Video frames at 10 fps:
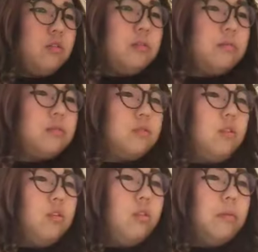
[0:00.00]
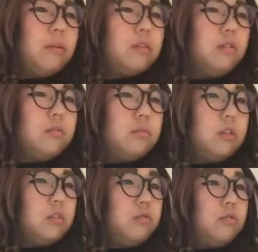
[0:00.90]
I'm no, I'm gonna say something,
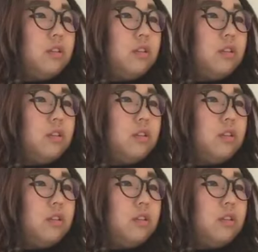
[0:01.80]
dude.